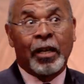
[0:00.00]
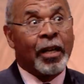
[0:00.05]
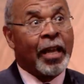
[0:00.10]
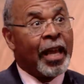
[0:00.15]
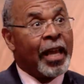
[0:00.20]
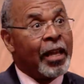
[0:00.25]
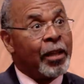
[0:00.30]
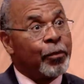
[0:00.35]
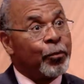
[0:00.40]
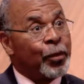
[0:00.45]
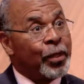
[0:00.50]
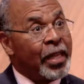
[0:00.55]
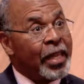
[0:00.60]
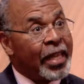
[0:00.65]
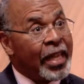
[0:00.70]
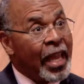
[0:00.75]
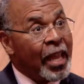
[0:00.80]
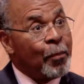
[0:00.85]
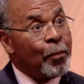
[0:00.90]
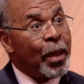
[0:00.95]
And when he
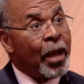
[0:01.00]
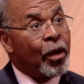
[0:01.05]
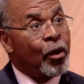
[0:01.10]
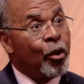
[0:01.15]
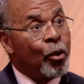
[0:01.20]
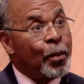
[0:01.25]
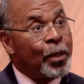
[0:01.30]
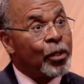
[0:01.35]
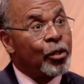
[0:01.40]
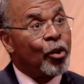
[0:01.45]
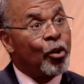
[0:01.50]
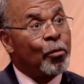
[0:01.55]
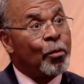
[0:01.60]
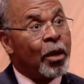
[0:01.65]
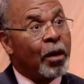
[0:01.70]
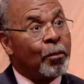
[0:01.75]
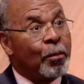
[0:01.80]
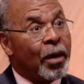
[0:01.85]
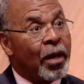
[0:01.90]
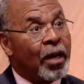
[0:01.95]
came back home, he told
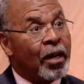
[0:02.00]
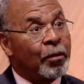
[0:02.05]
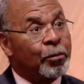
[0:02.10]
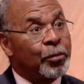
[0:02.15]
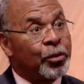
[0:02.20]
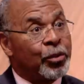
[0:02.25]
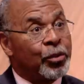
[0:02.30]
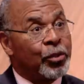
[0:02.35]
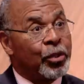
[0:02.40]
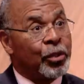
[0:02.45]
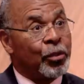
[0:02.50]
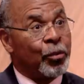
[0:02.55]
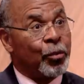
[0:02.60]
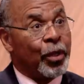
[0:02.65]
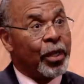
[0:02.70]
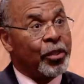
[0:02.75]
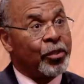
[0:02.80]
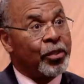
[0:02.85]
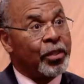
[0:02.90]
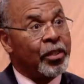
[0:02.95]
my mom's
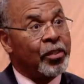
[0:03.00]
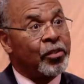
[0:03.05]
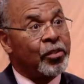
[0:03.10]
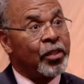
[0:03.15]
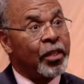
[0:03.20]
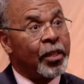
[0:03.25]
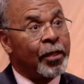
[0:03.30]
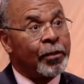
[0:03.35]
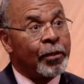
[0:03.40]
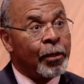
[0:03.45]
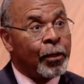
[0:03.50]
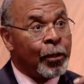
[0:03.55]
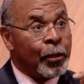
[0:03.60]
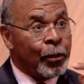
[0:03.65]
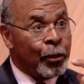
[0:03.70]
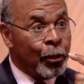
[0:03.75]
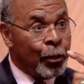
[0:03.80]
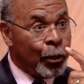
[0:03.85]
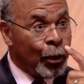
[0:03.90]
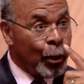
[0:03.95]
generation, he said,
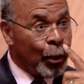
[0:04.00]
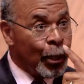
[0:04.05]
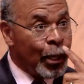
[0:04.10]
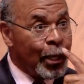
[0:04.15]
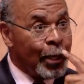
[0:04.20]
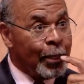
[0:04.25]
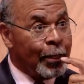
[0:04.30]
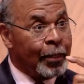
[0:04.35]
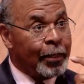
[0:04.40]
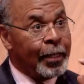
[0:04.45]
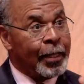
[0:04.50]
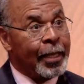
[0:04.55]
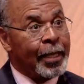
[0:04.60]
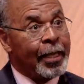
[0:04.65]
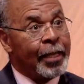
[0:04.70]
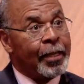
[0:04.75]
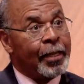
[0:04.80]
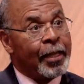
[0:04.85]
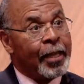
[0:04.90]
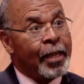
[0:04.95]
you know, he
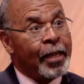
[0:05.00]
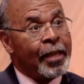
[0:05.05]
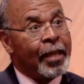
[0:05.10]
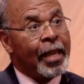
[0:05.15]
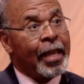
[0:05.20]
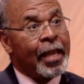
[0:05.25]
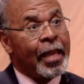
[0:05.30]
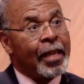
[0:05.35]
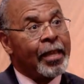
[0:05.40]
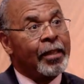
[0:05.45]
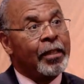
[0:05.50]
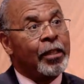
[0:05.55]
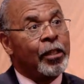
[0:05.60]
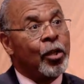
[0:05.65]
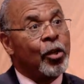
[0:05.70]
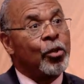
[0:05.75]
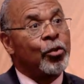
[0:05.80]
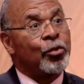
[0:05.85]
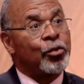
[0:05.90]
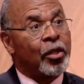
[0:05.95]

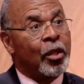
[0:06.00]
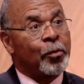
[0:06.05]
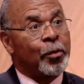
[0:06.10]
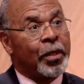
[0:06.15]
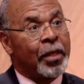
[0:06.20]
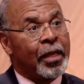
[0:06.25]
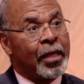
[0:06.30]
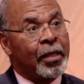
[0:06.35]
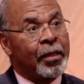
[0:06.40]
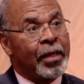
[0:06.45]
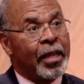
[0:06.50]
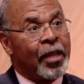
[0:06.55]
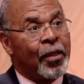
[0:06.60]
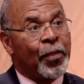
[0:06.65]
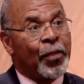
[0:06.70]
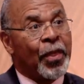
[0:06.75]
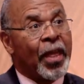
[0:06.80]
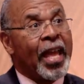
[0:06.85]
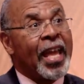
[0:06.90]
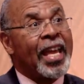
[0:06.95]
learned something. He
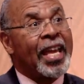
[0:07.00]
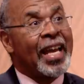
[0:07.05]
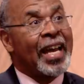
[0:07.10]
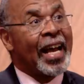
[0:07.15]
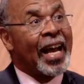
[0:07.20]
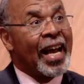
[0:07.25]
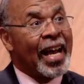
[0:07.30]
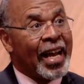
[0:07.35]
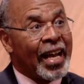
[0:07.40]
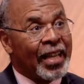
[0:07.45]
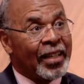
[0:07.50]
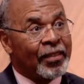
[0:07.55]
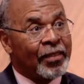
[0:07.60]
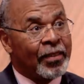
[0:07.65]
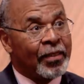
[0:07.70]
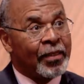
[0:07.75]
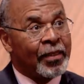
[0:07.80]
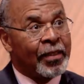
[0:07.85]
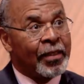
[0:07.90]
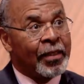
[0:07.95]
thanked God
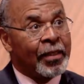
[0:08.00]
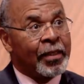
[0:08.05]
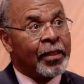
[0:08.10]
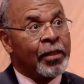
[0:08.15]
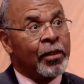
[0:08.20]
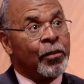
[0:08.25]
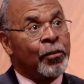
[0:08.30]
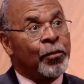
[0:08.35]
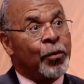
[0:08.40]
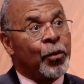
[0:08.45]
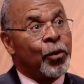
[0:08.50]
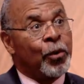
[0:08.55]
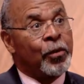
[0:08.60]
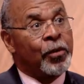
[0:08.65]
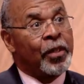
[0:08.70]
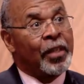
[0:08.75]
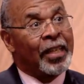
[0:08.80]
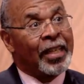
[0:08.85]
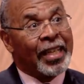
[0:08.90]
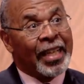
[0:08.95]
for
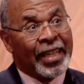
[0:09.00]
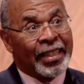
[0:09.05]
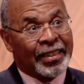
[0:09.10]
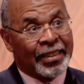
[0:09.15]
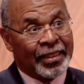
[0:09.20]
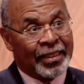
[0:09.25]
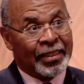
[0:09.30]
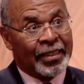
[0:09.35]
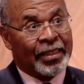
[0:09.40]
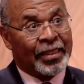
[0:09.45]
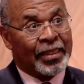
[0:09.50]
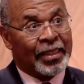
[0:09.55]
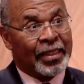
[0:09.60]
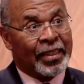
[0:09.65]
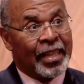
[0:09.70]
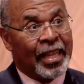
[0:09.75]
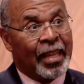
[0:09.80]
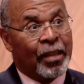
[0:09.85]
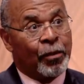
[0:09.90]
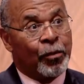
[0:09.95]
the lesson
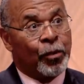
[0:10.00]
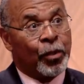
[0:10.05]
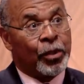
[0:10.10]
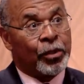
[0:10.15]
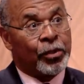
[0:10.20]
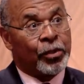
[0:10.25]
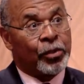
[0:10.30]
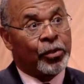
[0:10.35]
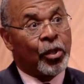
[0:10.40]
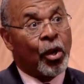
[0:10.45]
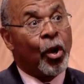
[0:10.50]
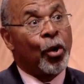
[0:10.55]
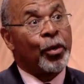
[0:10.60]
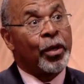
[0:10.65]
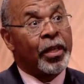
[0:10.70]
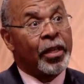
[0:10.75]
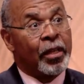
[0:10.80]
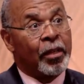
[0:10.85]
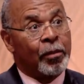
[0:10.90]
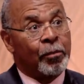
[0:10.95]
that was taught
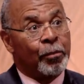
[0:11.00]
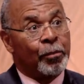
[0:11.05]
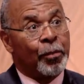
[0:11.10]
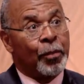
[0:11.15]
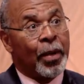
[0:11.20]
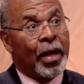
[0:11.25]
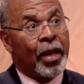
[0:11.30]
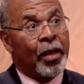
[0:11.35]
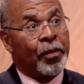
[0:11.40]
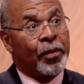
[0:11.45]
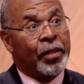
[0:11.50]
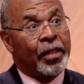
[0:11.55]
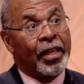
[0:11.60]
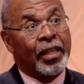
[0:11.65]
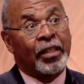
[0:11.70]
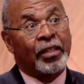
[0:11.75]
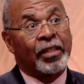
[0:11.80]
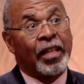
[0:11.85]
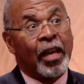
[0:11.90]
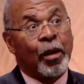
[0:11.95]
him by the
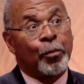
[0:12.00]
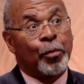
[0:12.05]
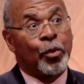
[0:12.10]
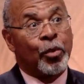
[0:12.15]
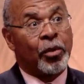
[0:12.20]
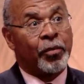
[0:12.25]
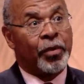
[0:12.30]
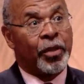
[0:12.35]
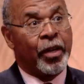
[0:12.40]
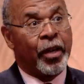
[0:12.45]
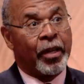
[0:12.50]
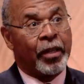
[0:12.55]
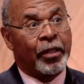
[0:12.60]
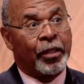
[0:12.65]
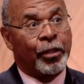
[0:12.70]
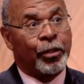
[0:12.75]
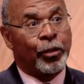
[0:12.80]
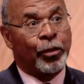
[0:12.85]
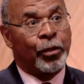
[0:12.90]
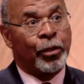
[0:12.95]
example of Eric
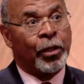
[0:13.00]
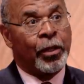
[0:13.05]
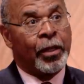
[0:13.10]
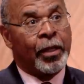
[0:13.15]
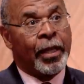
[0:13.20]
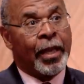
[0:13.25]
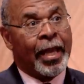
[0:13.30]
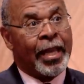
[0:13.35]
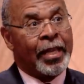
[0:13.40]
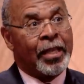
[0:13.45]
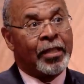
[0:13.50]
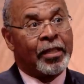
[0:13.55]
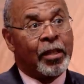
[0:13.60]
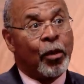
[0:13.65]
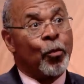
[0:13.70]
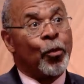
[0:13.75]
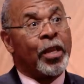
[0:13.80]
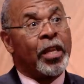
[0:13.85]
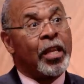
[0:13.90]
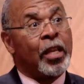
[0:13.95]
Little. And he
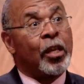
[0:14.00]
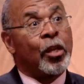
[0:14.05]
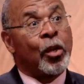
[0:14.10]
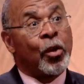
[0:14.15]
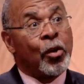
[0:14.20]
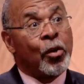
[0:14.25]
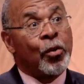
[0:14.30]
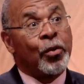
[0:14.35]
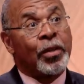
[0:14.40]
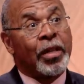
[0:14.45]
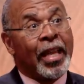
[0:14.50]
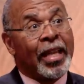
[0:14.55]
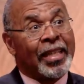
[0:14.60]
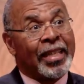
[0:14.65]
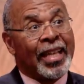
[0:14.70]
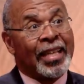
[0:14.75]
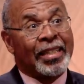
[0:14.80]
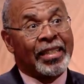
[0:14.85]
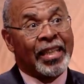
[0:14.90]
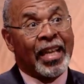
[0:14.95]
said what he learned at
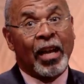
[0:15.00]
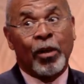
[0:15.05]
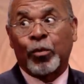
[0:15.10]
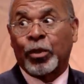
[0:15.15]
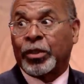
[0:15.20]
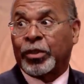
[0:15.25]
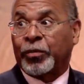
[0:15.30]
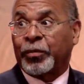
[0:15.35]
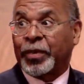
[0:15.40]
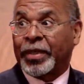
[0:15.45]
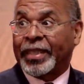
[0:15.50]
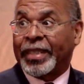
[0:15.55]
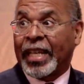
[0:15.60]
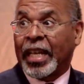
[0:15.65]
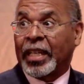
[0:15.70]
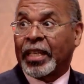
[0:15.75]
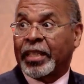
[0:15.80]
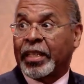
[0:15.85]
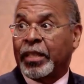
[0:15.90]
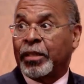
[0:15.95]
that time was
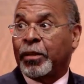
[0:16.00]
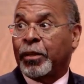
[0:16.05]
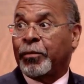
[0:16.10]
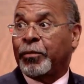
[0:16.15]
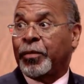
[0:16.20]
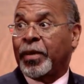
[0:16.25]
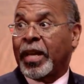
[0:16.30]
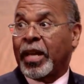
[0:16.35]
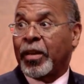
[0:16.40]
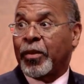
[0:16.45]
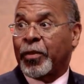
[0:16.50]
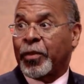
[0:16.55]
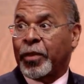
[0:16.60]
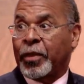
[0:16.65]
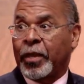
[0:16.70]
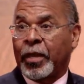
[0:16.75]
fidelity to faith.